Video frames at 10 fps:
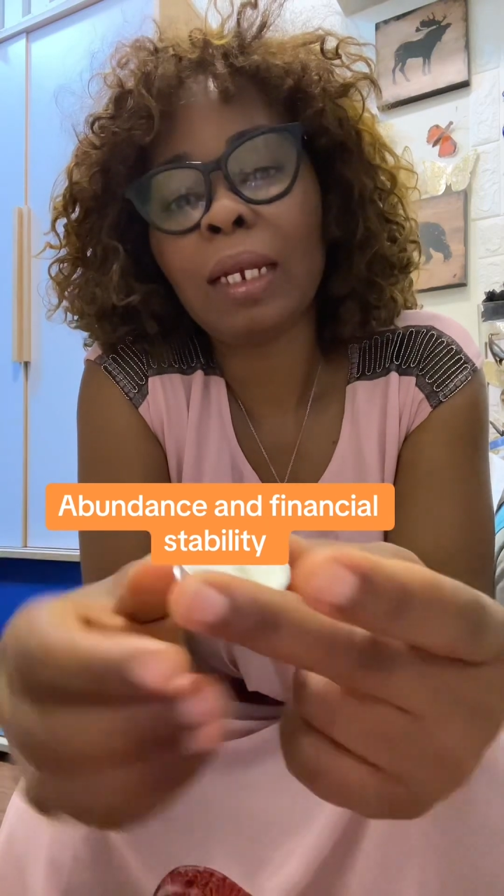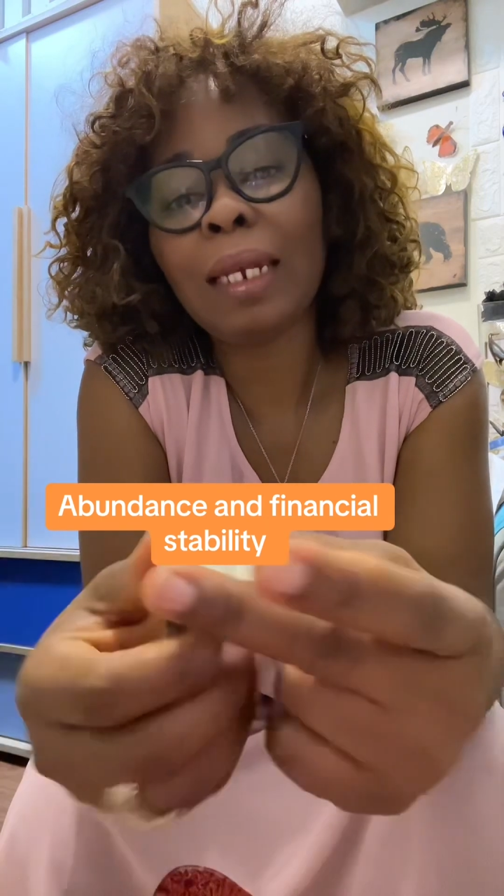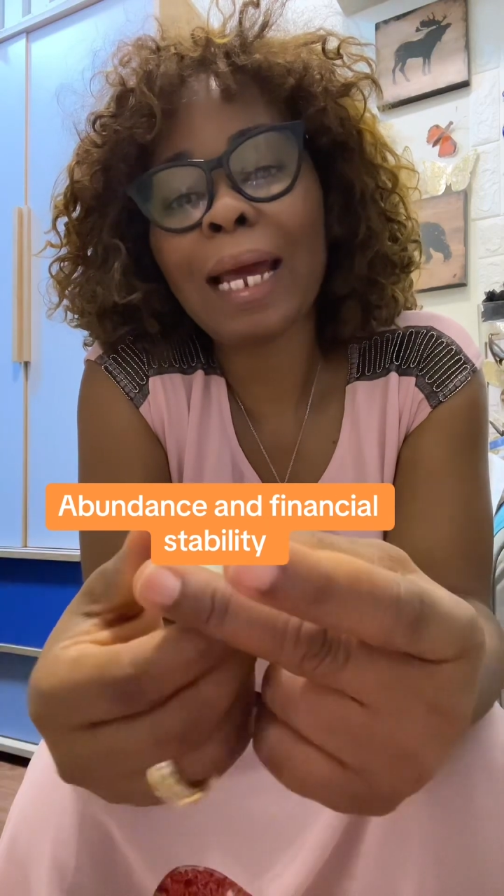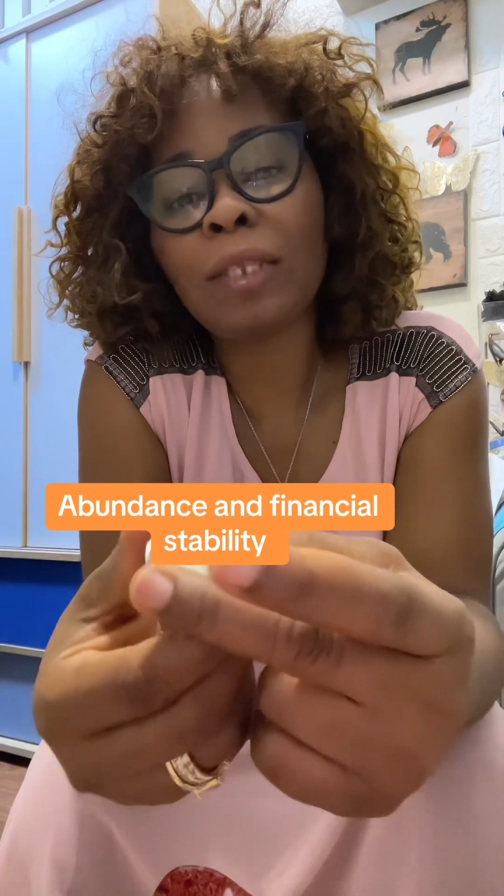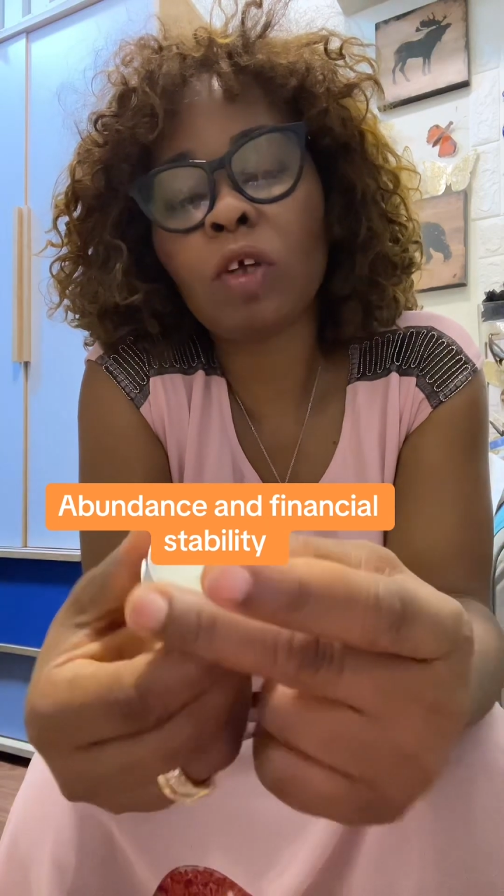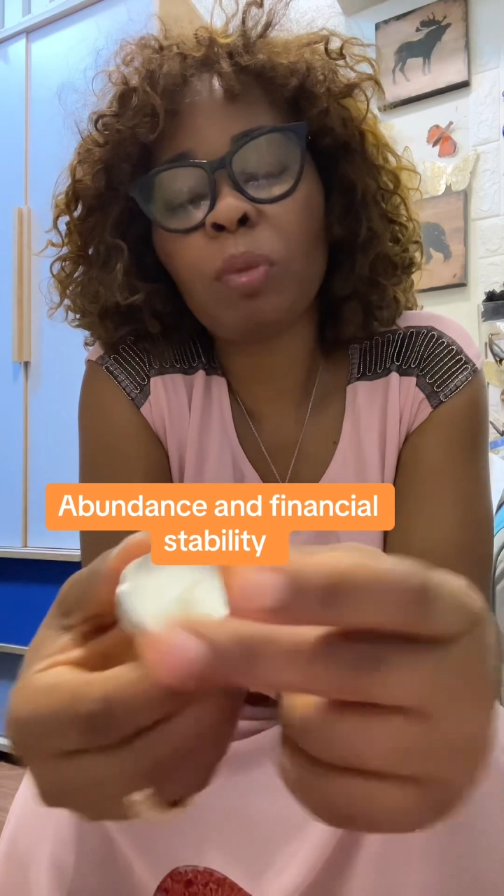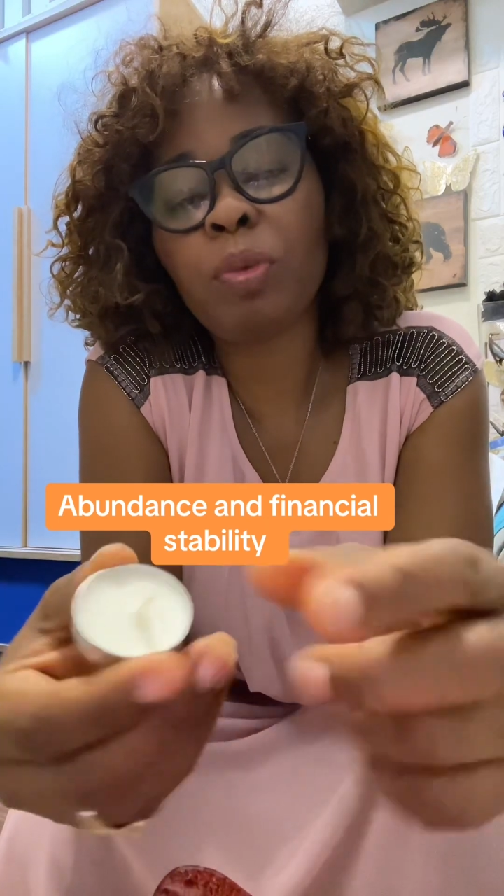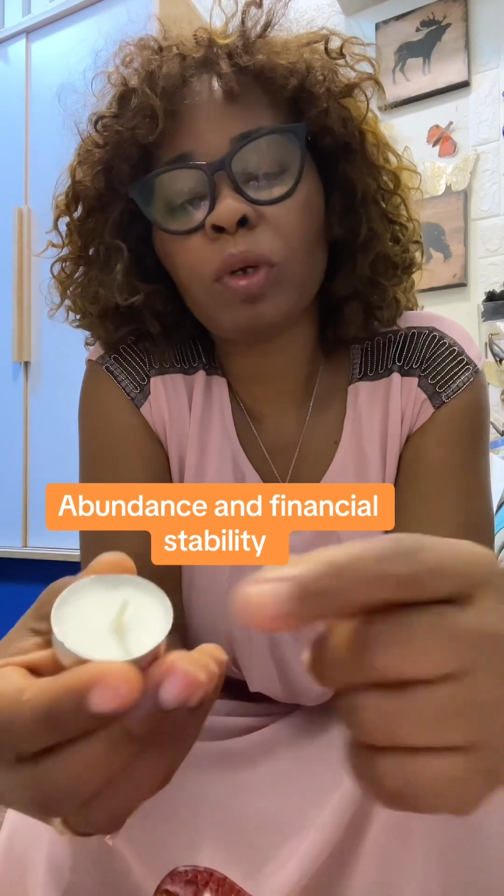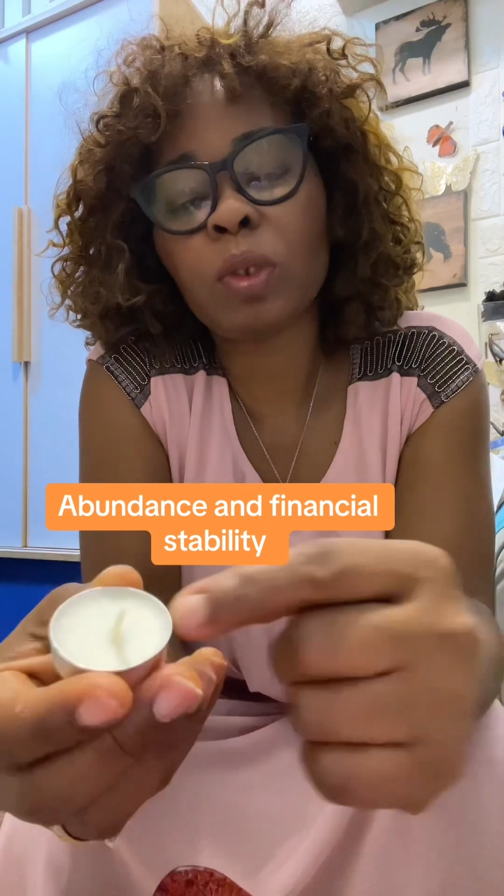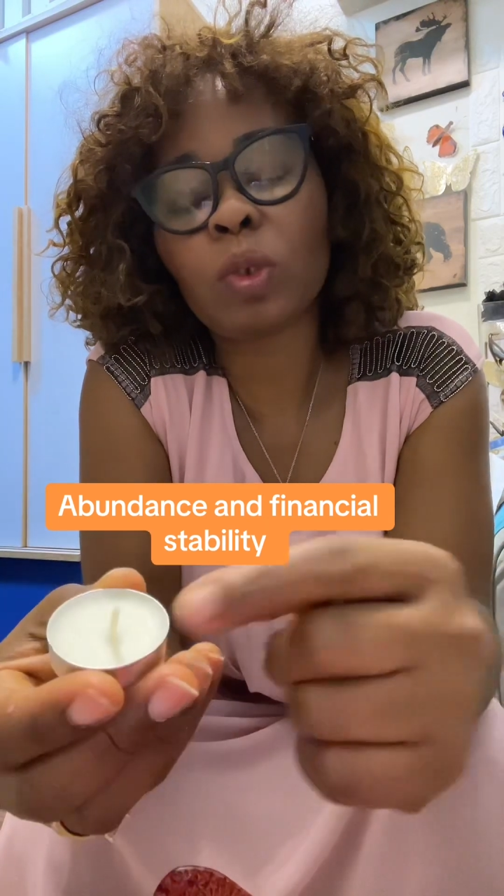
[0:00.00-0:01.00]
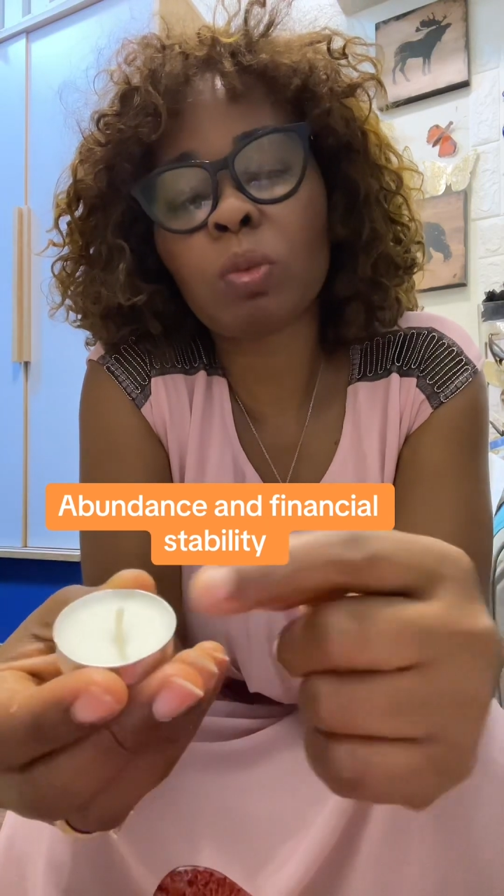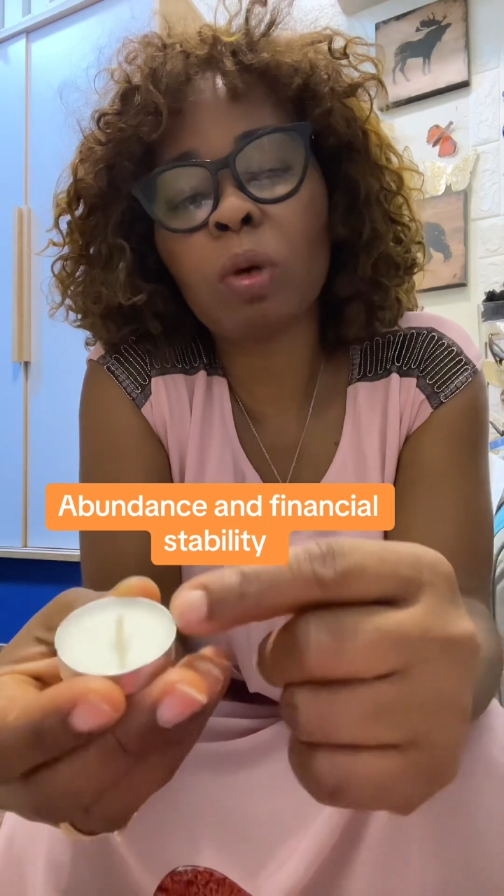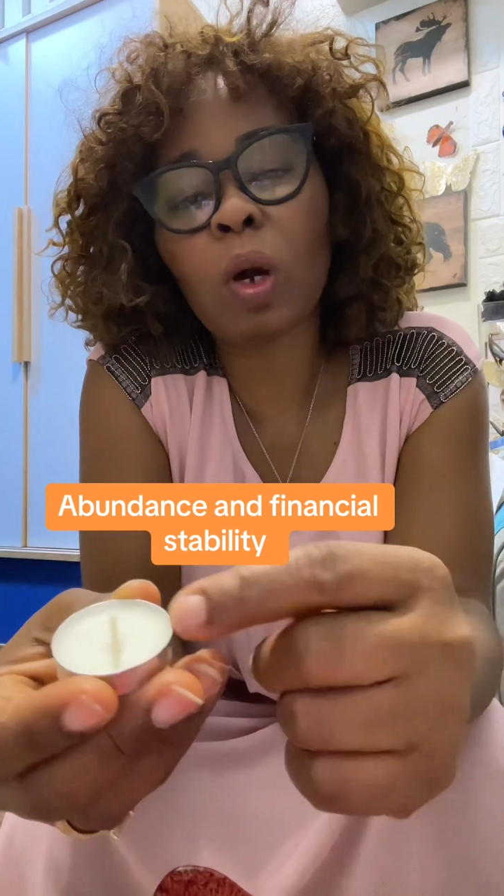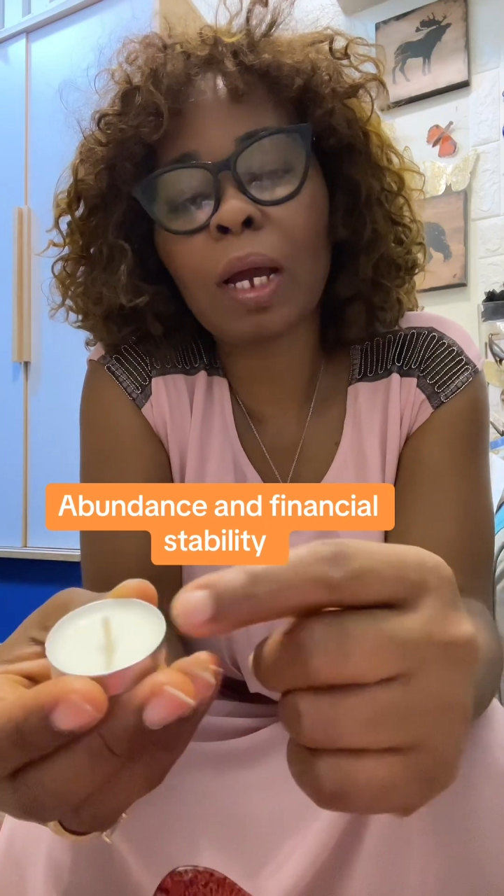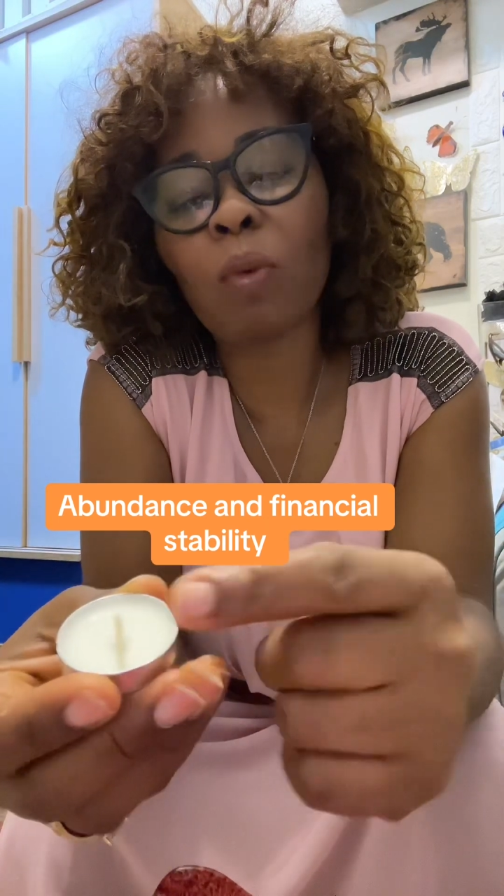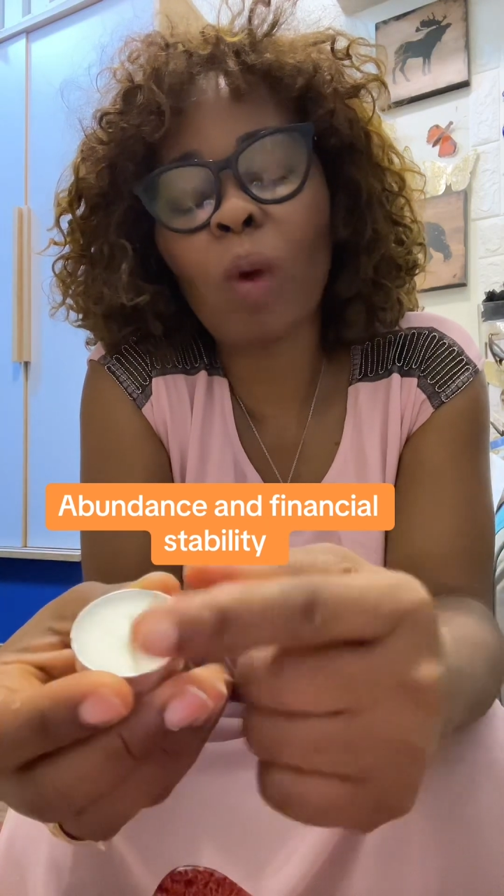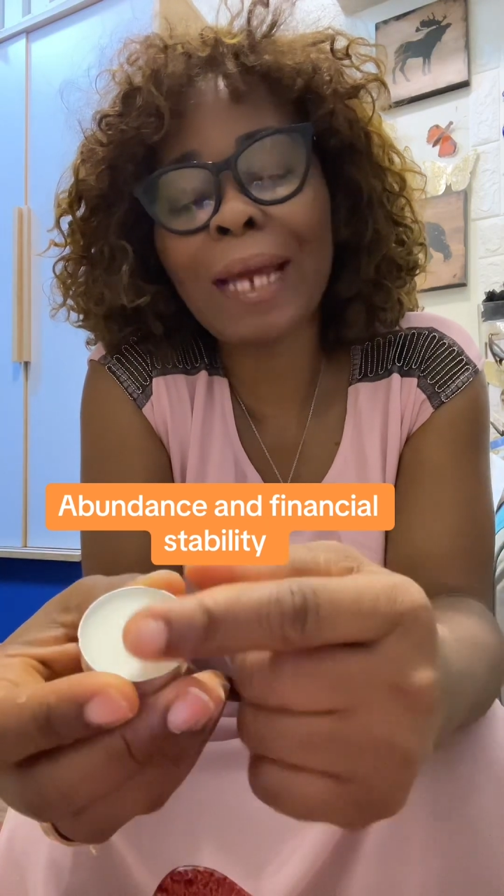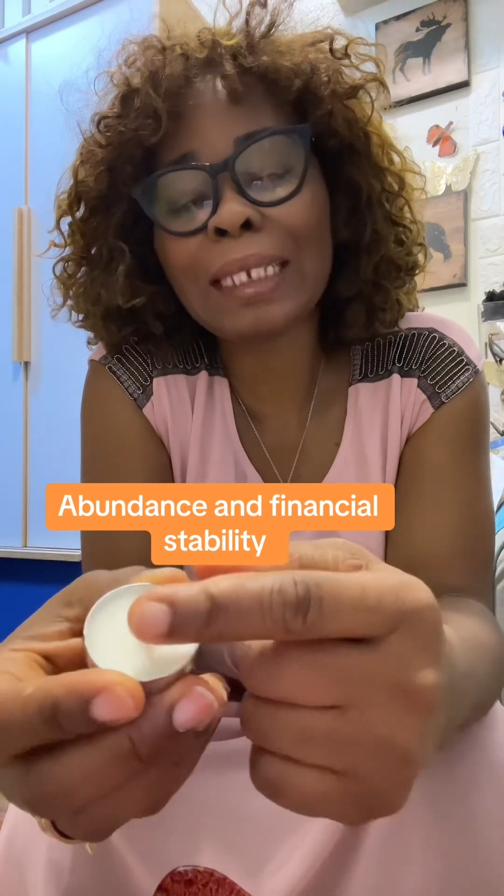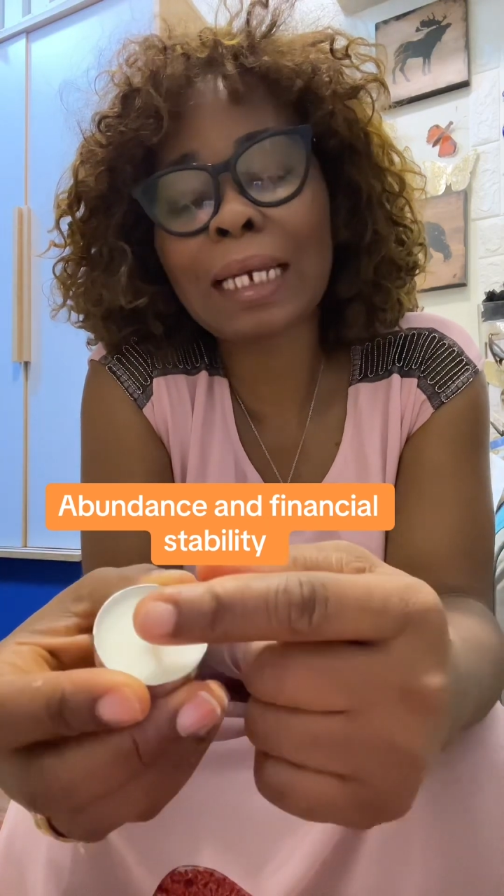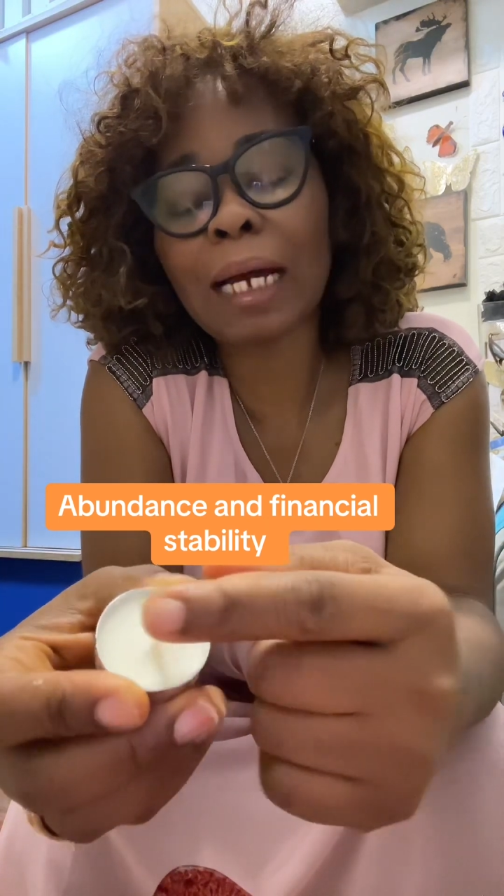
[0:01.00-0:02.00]
Light up your small
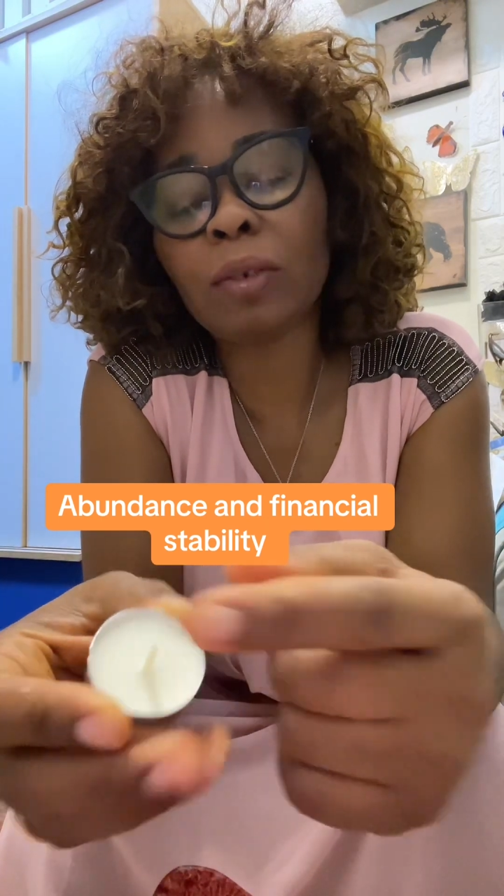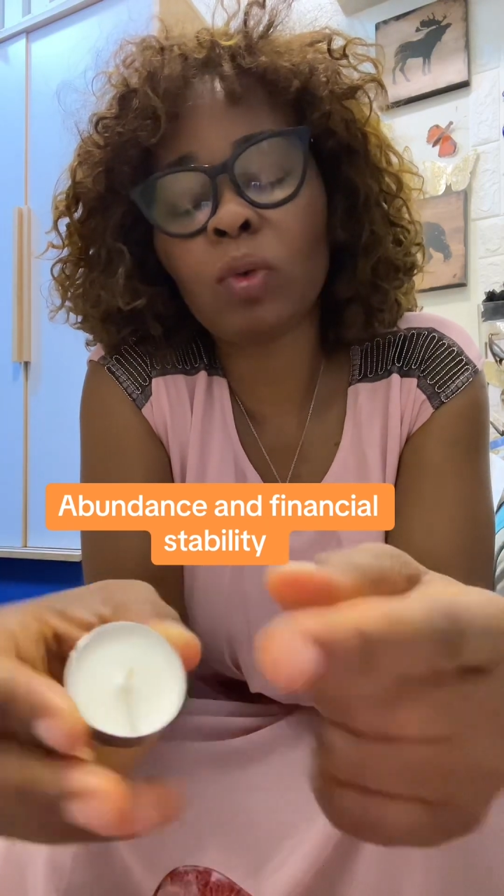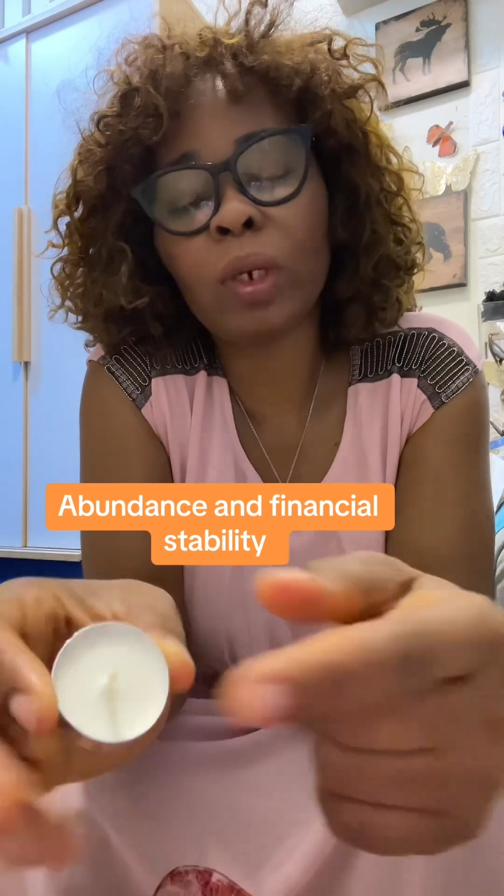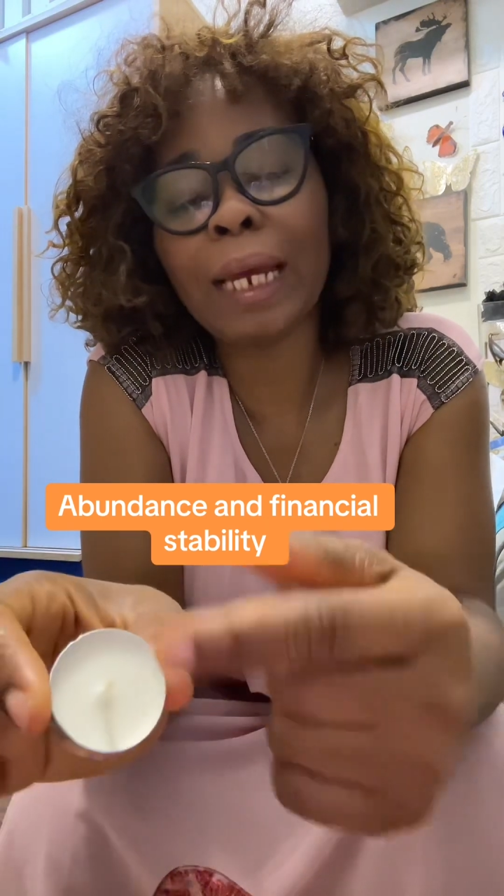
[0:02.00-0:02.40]
white candle,